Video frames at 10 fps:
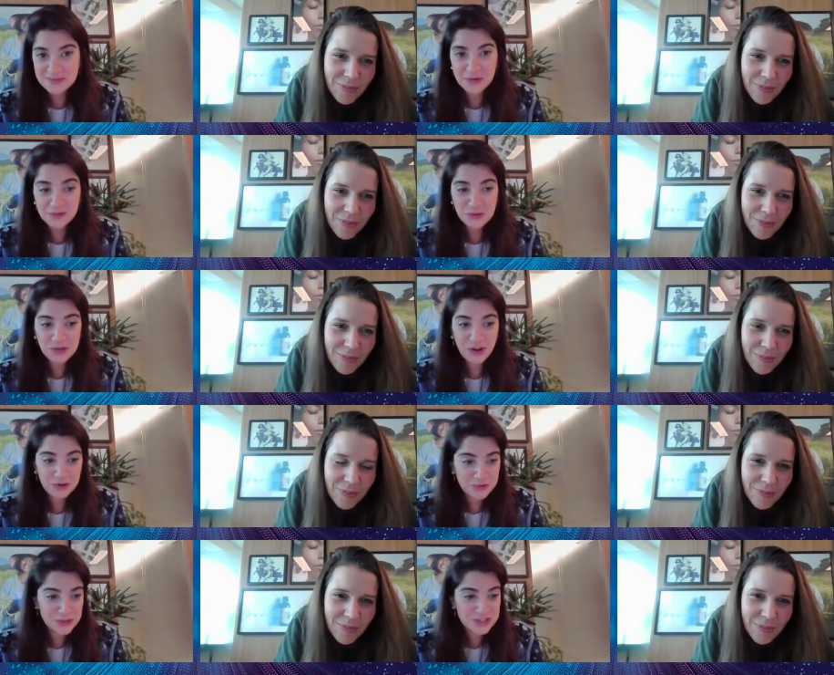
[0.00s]
Speaker 1: think some of you will
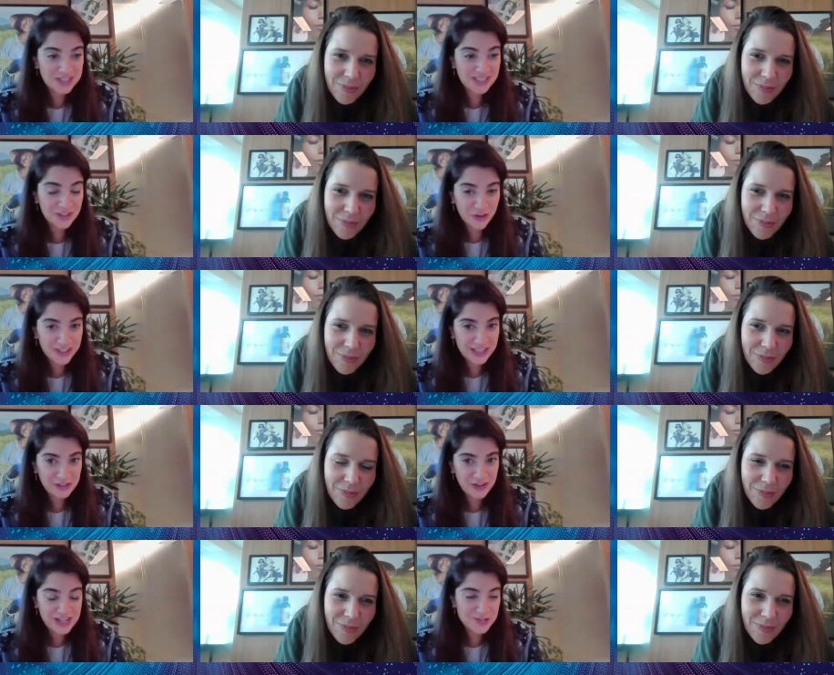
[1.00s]
unfortunately not get
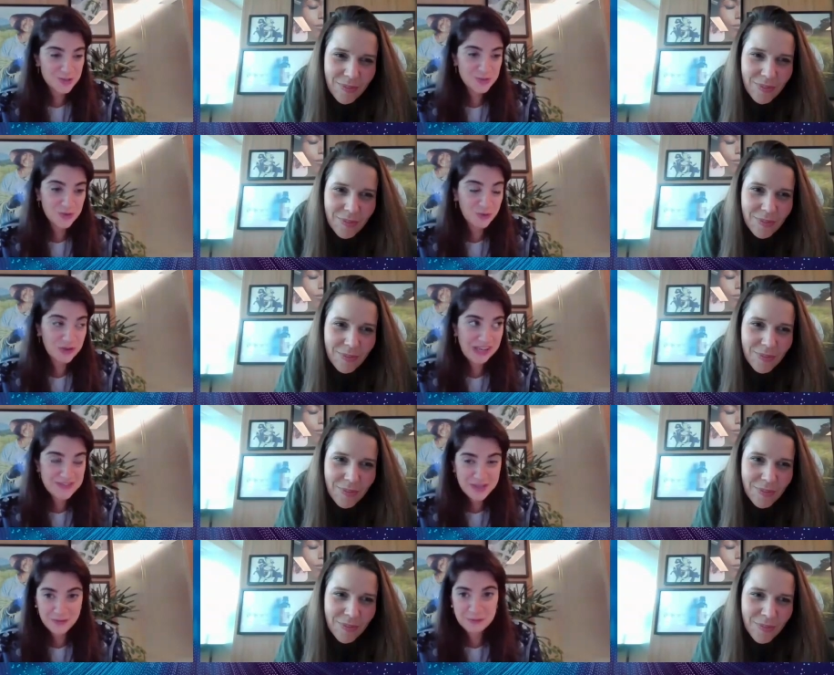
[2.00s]
your answers. We only
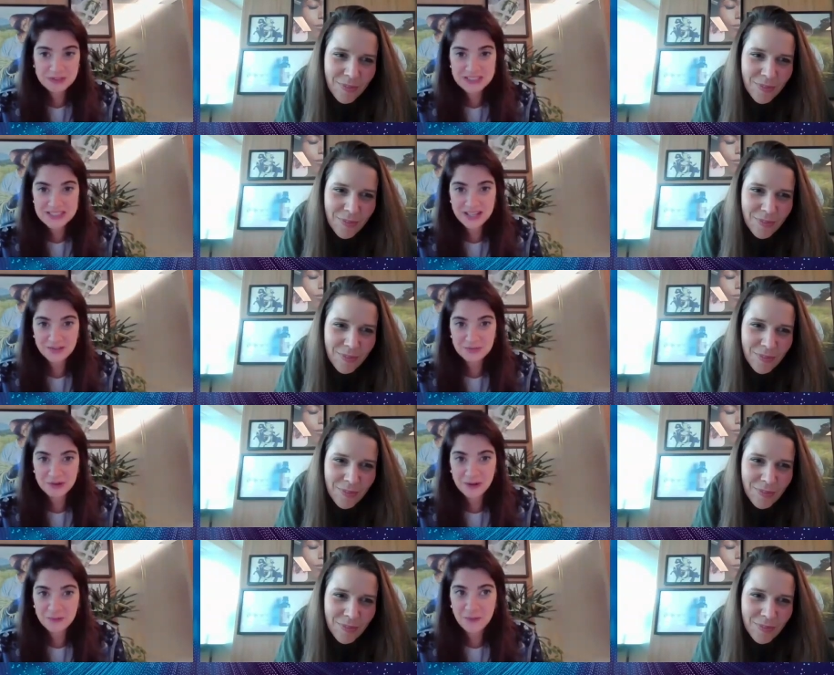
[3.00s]
have 7 minutes left,
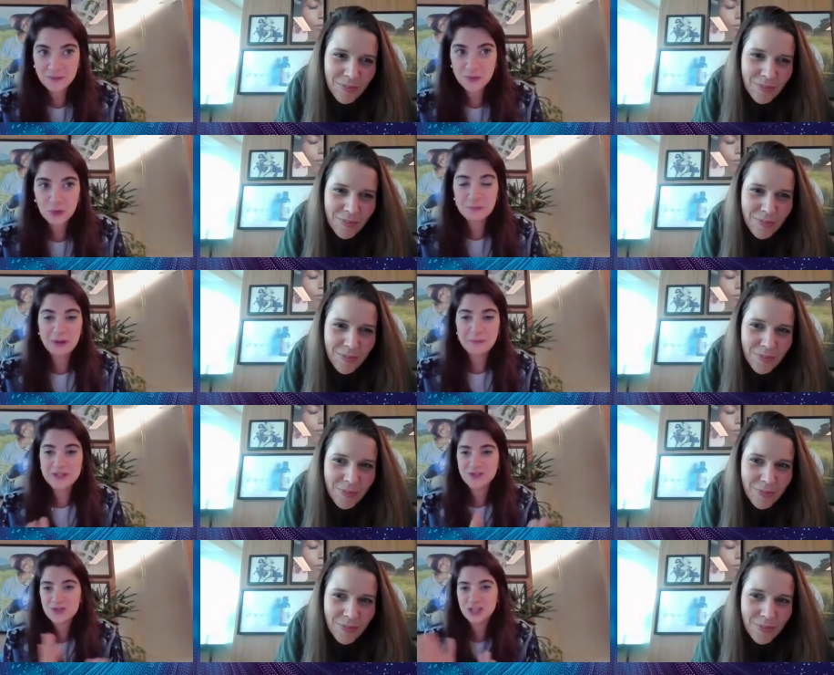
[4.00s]
but I'm doing my
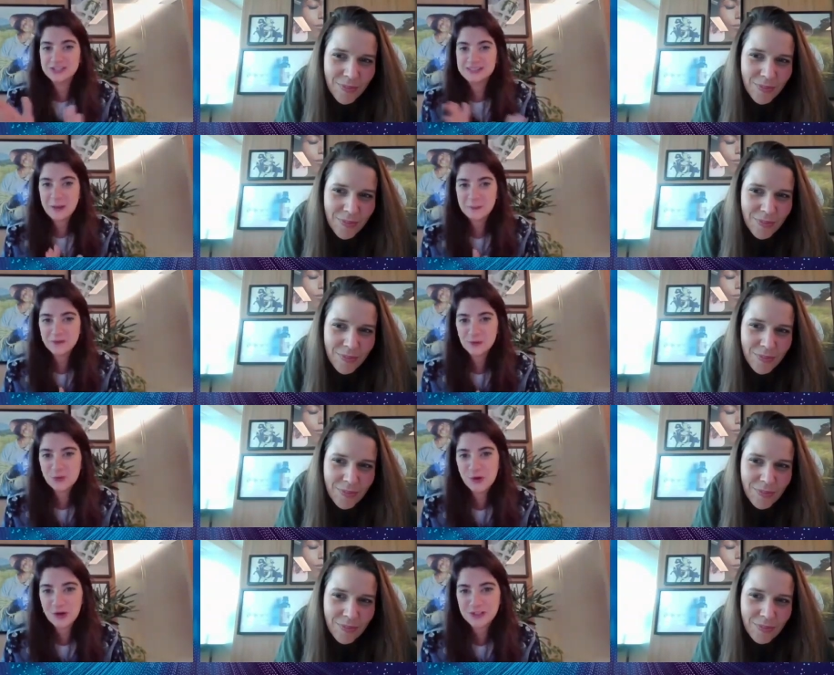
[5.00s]
best to try to tap
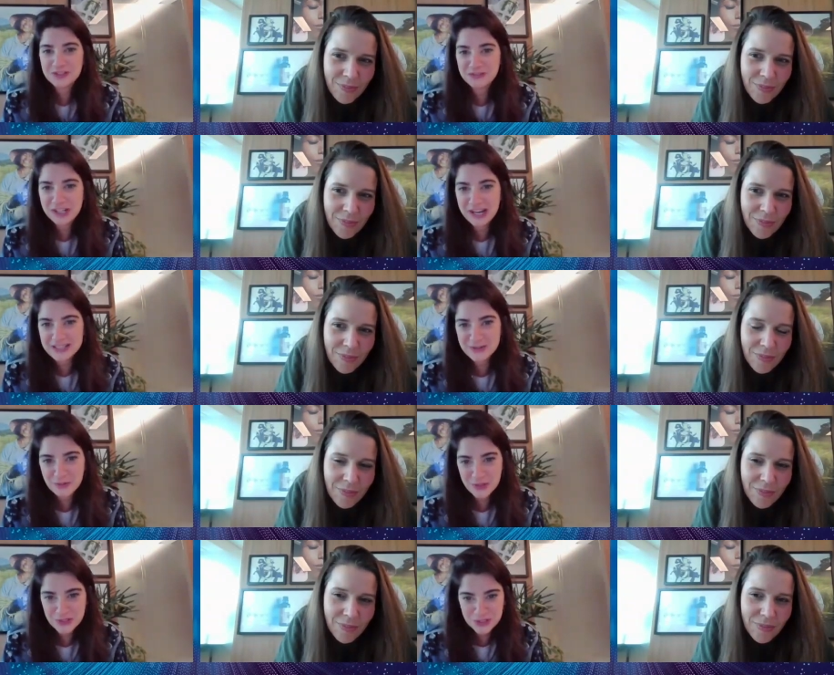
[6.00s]
into different kinds
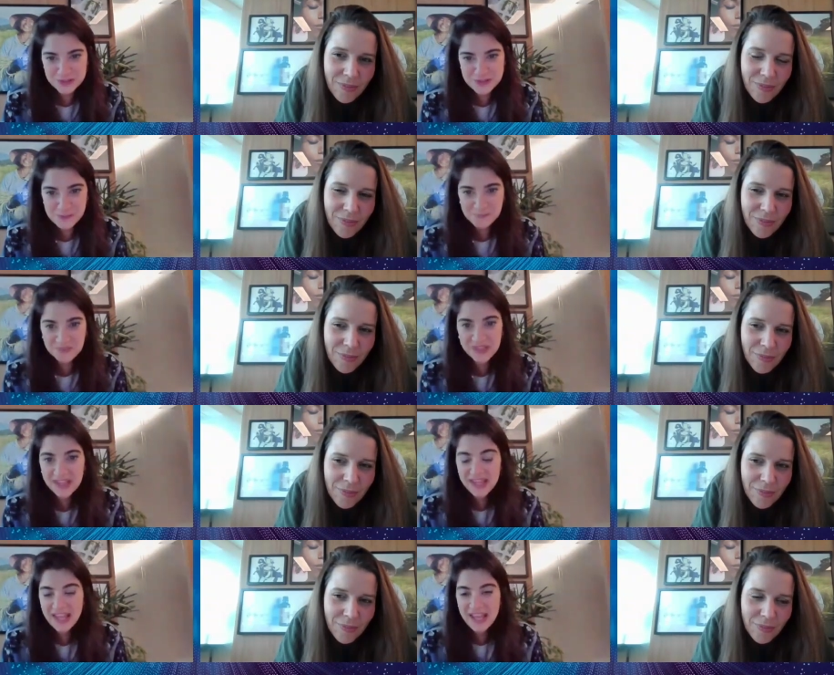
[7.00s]
of questions.
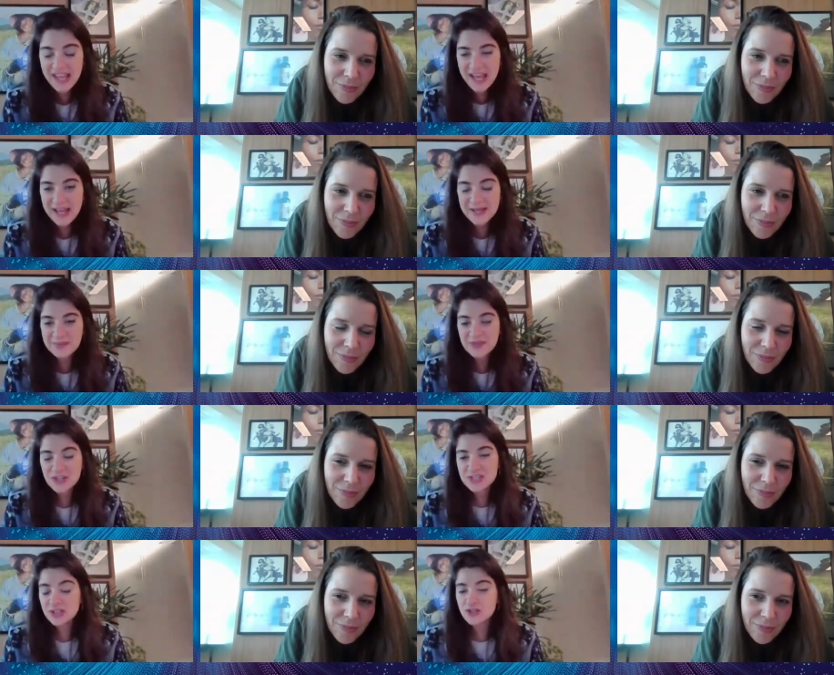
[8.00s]

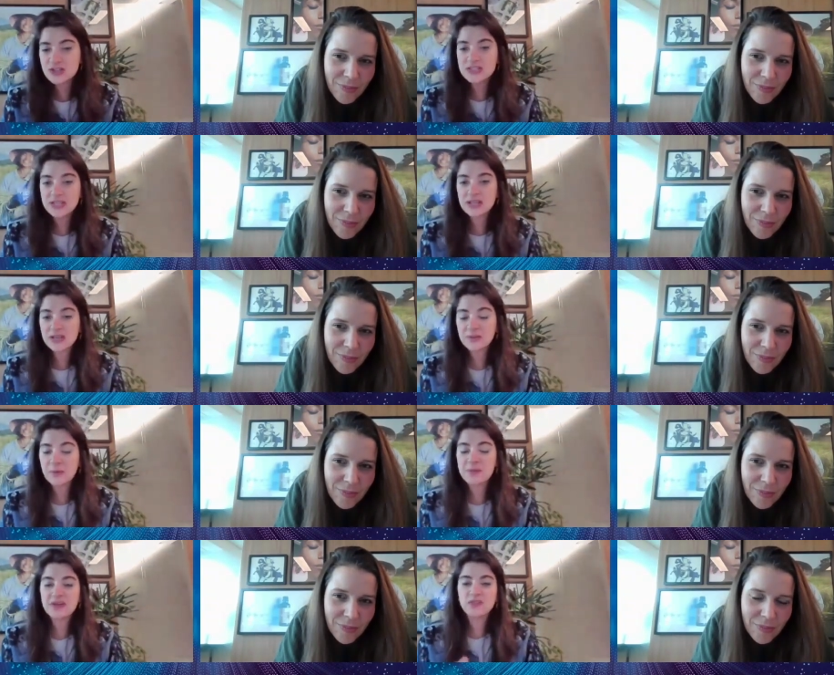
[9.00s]
There's an interesting,
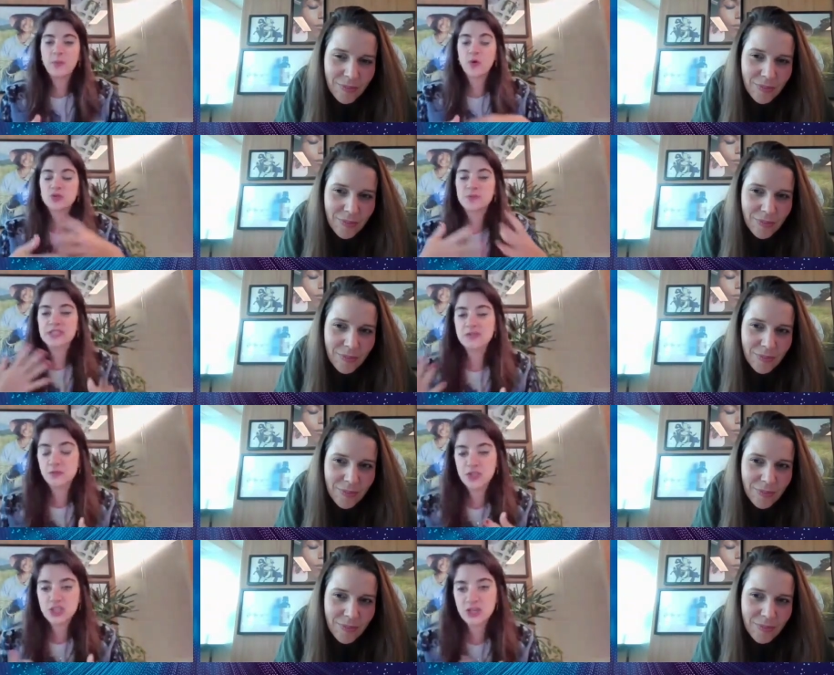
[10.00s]
bit of a
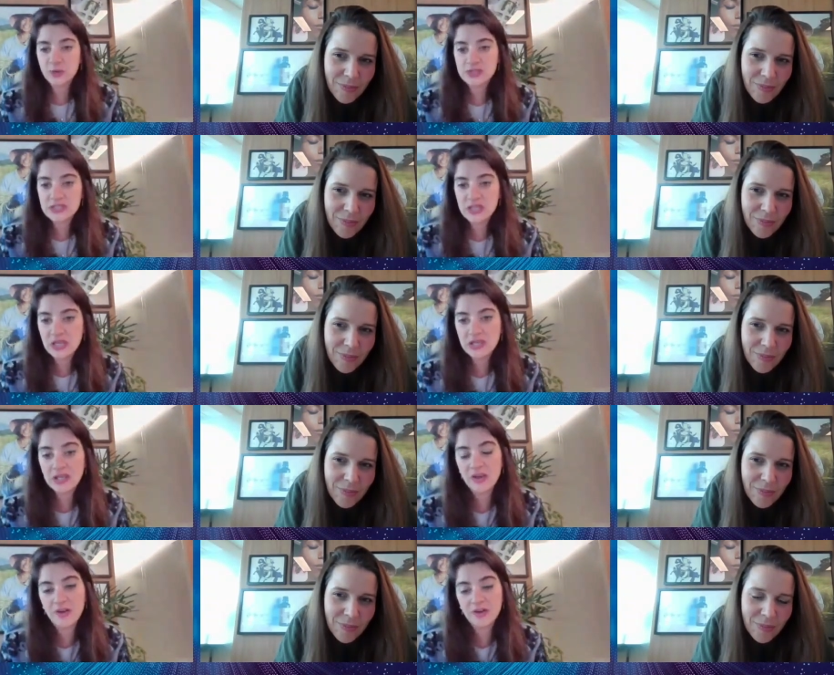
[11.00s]
prospective question, I would
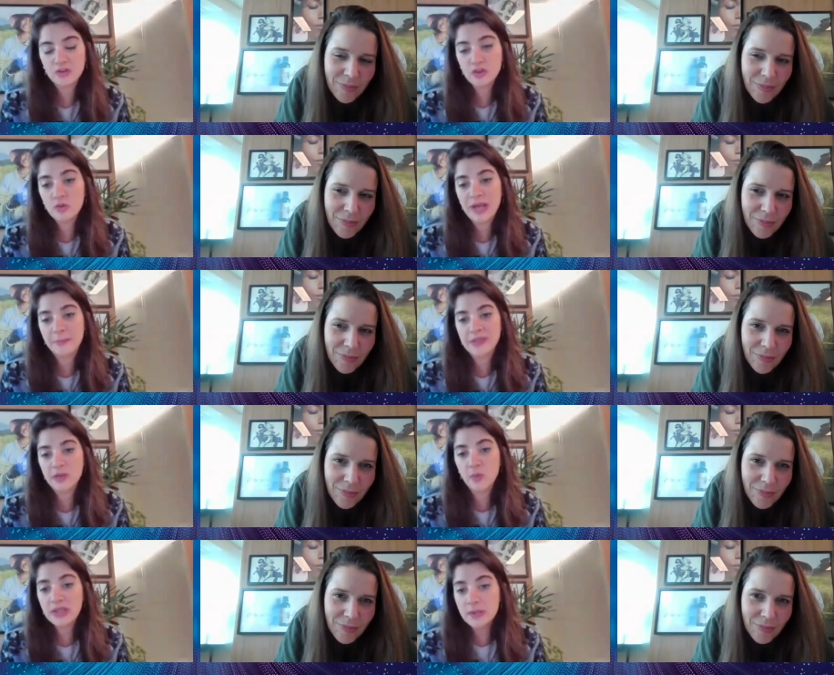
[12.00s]
say, to you,
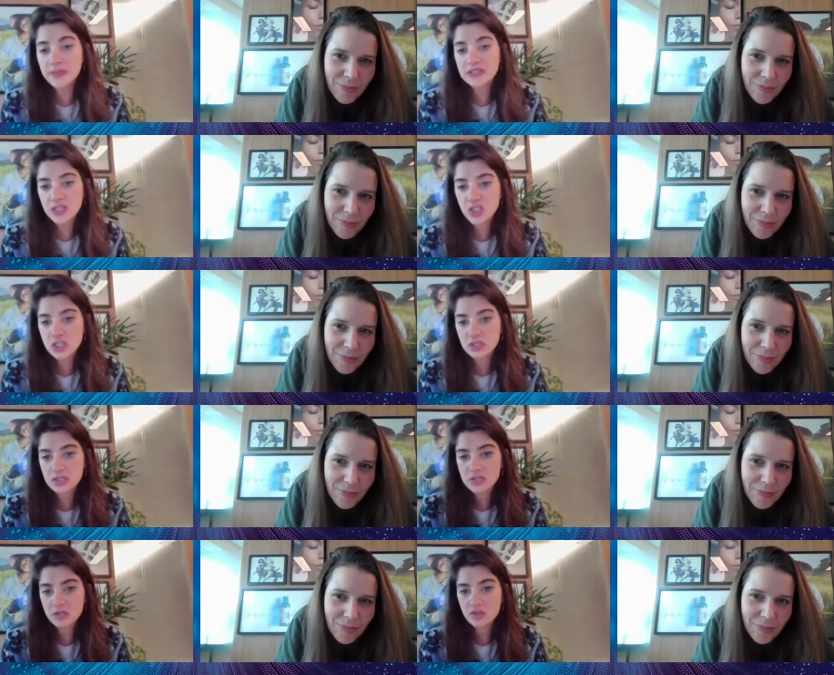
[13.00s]
Camille. What
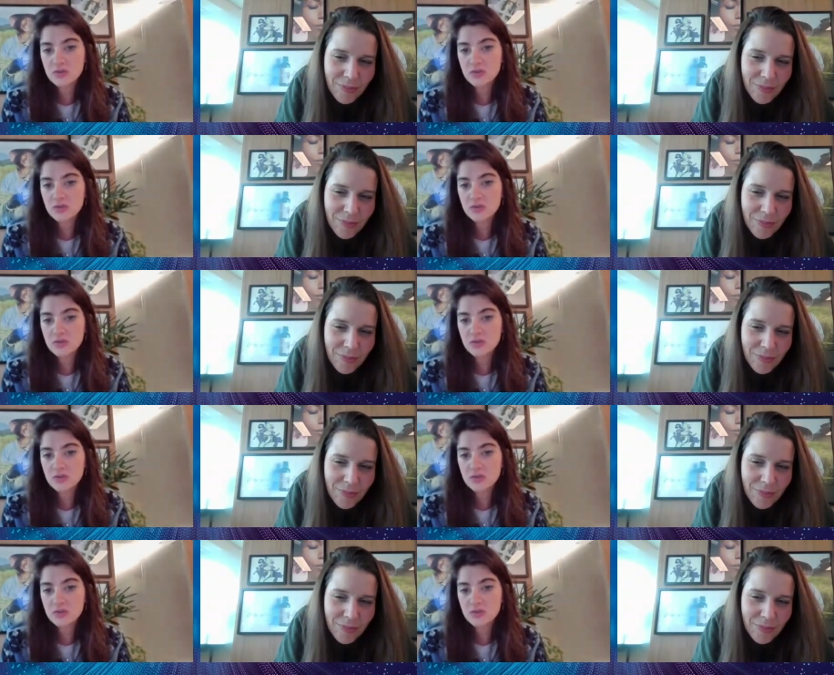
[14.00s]
limitations